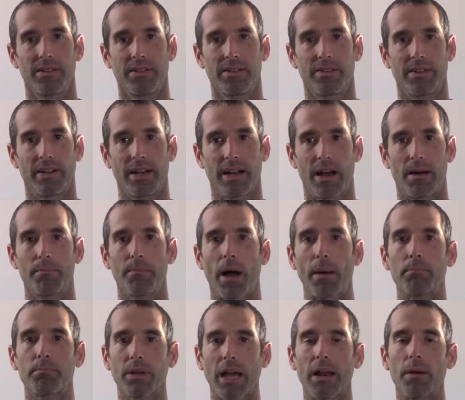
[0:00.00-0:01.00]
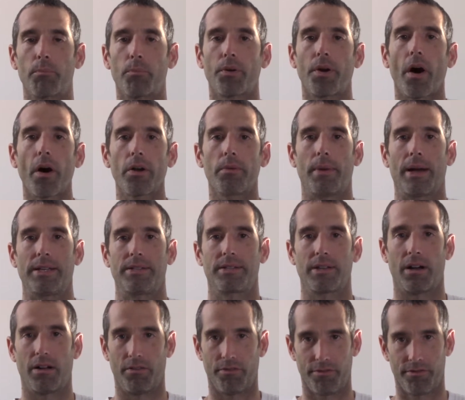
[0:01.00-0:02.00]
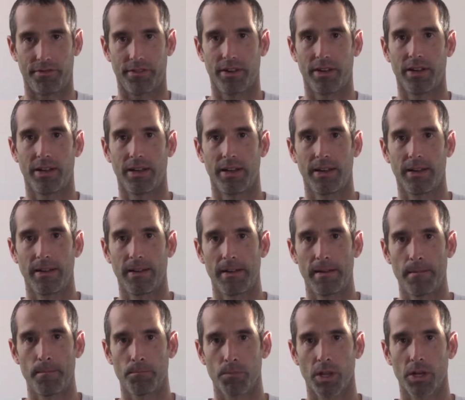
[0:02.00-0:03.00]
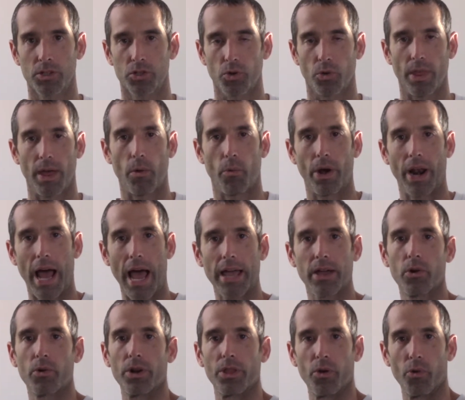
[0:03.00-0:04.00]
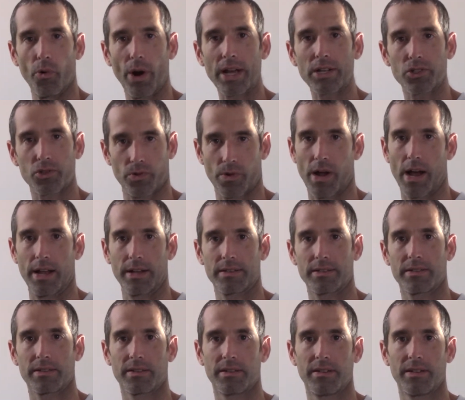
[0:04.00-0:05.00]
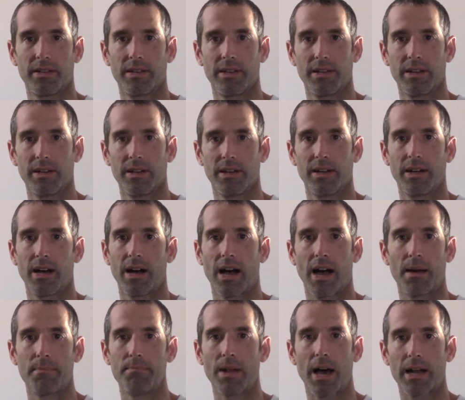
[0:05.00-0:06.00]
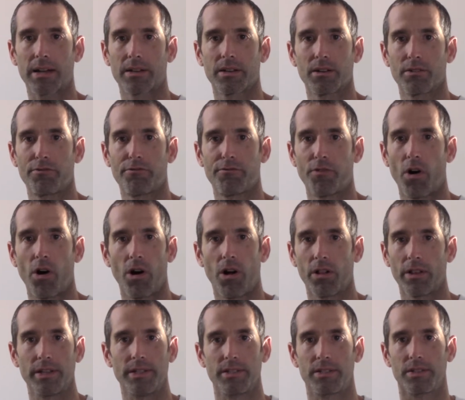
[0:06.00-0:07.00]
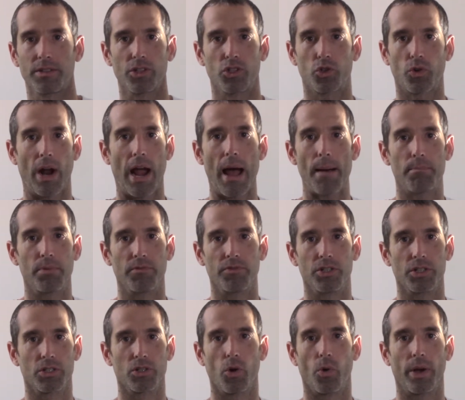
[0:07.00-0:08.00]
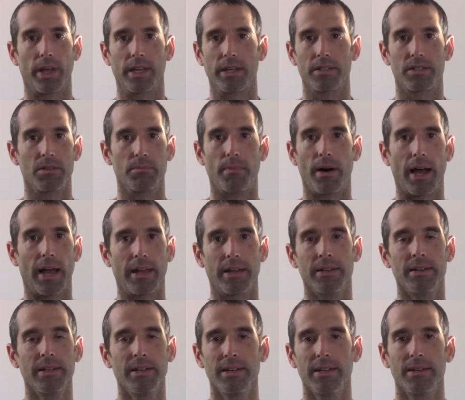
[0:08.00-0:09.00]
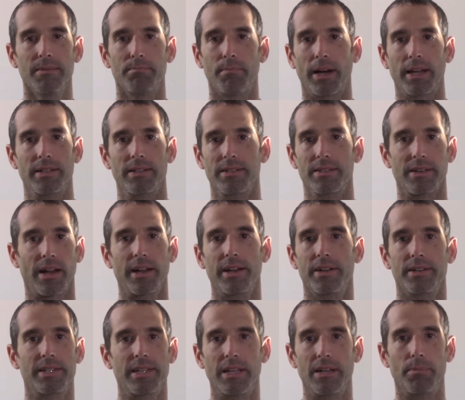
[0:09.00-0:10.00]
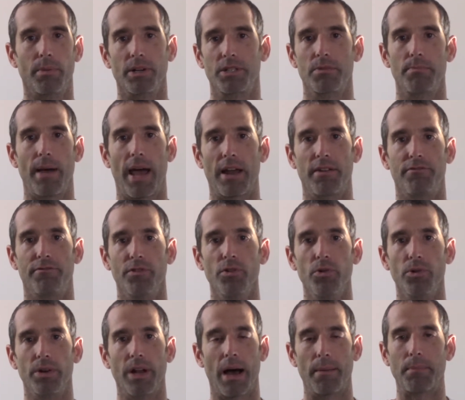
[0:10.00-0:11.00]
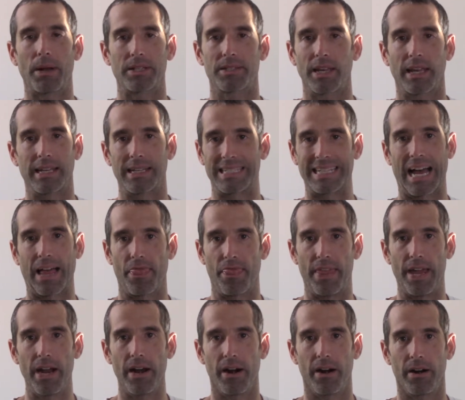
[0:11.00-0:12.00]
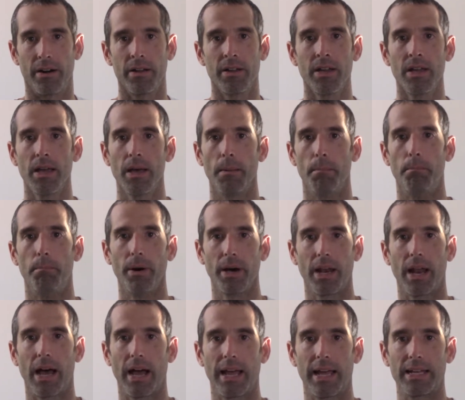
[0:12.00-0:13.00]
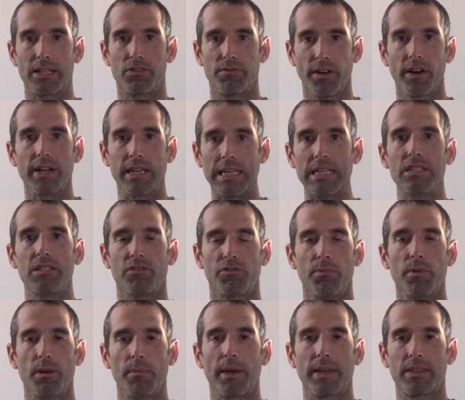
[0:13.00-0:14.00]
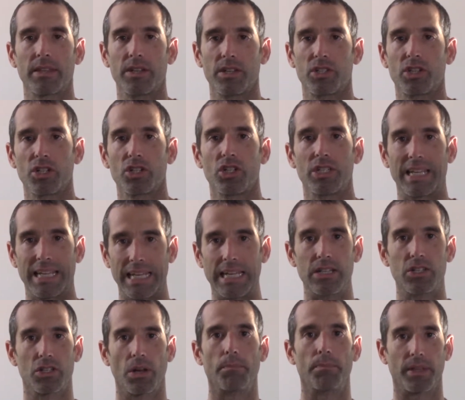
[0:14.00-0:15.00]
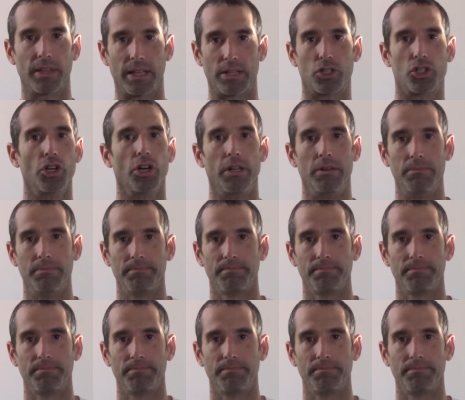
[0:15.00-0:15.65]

Right? I'm kind of proud of myself. So that when I go to the restaurant, I'm not going to fall into the trap of just going into my desire to eat a bunch of bad food. I'm not saying it's not there, but it's very easy for me to make the decision to eat something that's good,